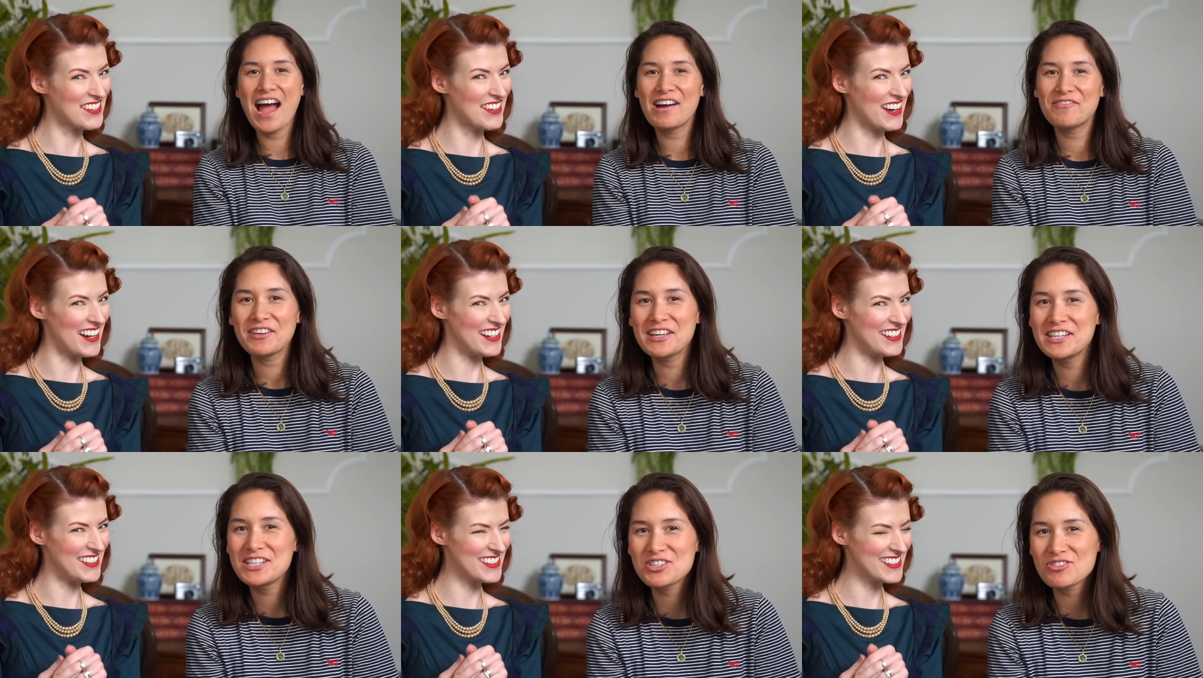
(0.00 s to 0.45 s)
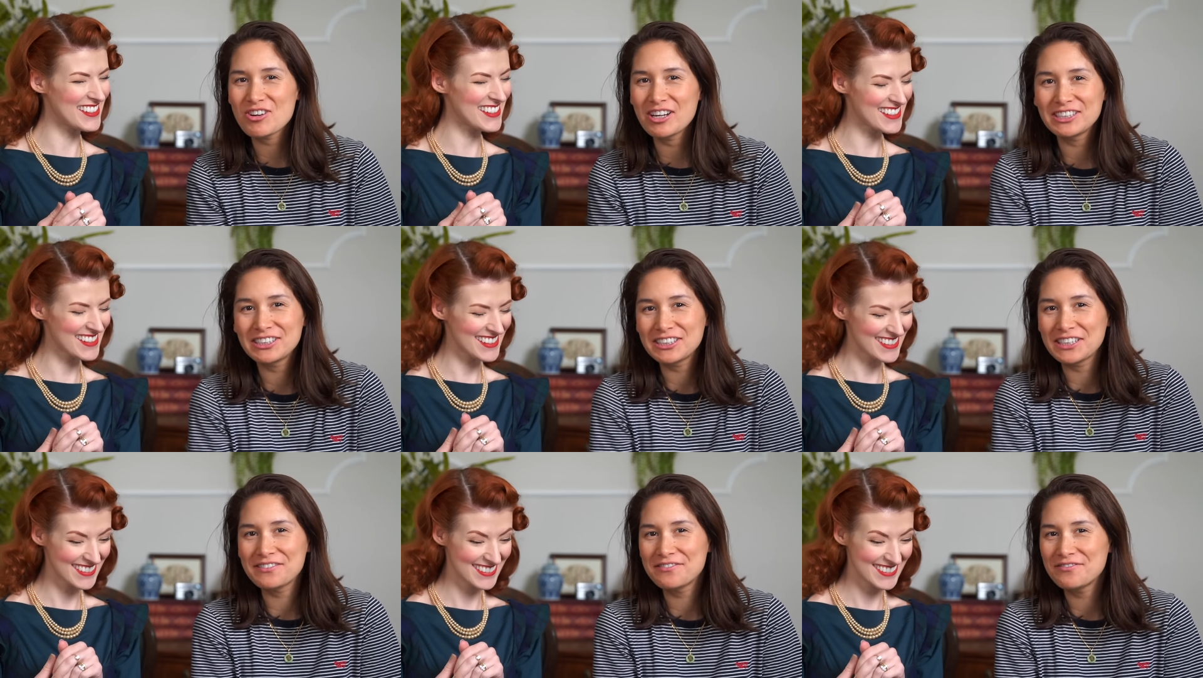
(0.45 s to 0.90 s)
Speaker 1: have
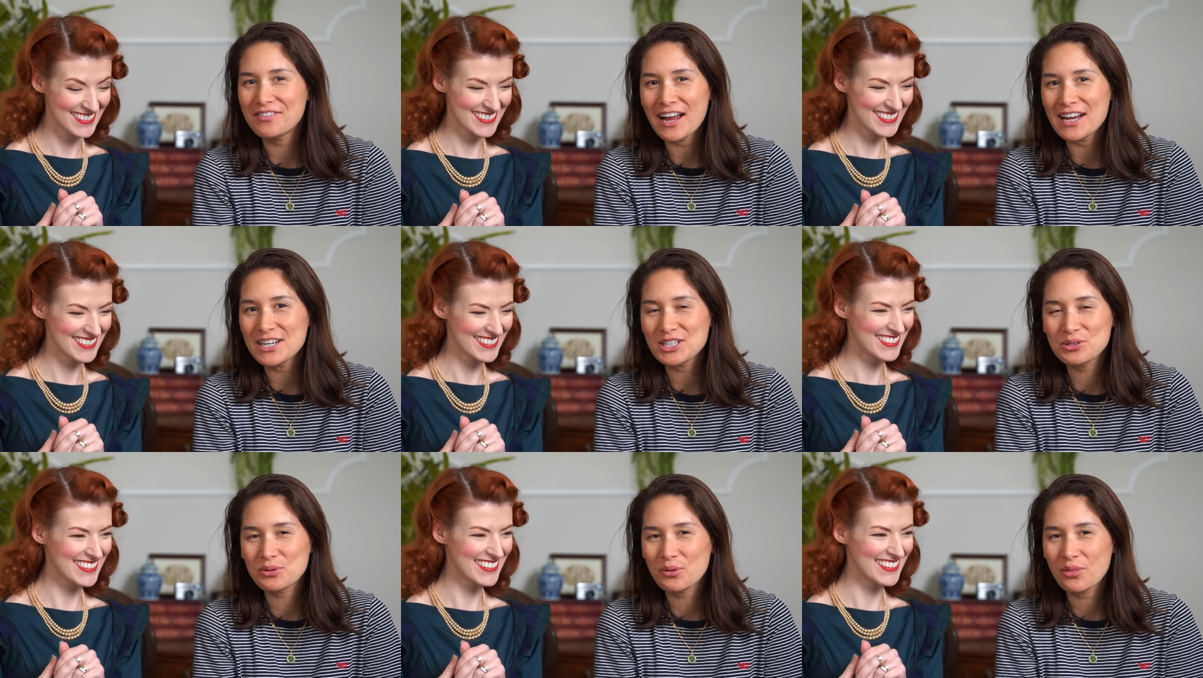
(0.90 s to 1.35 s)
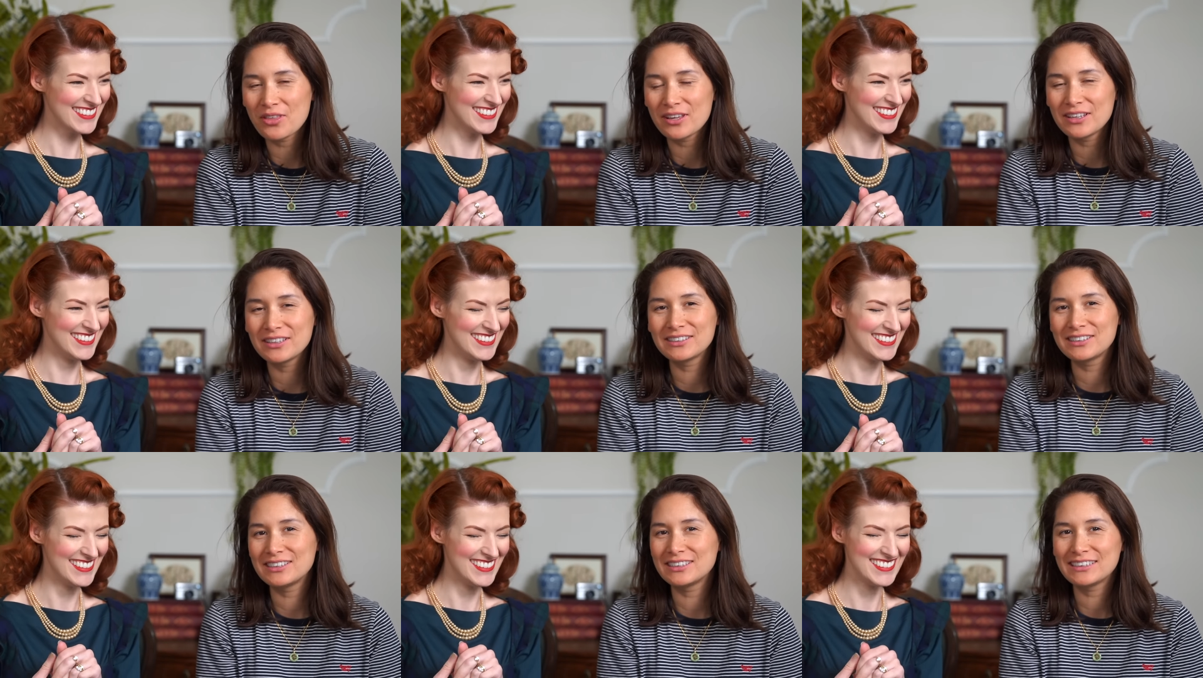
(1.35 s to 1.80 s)
interesting factual
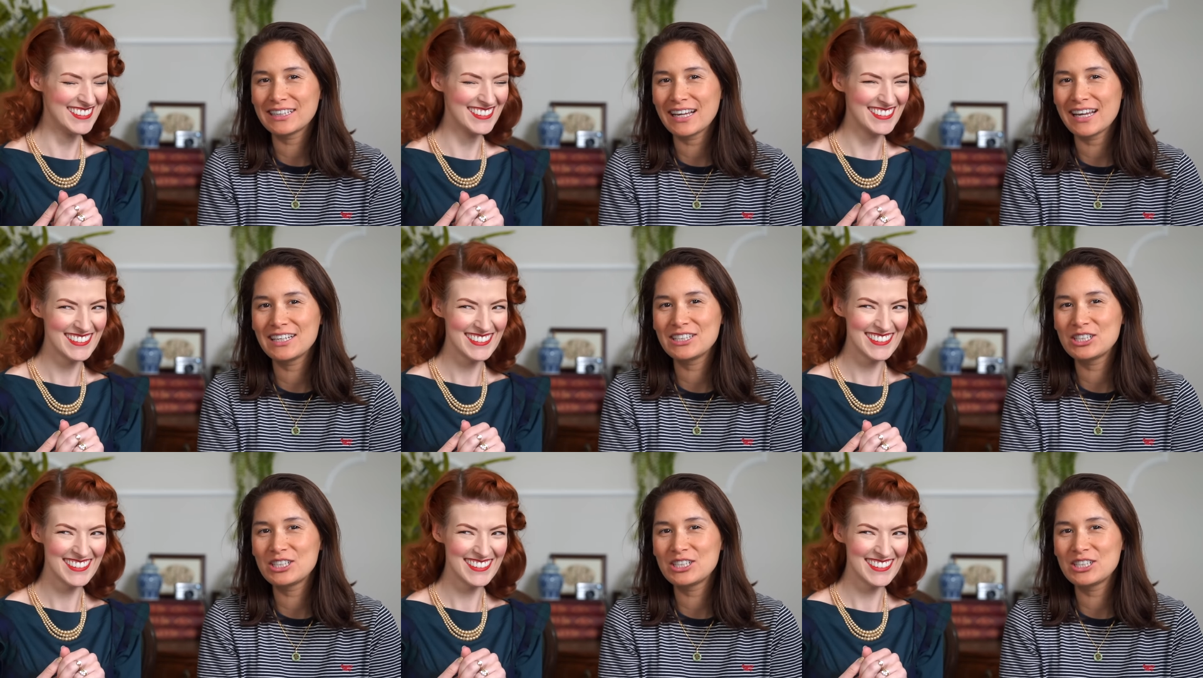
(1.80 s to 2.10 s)
things to say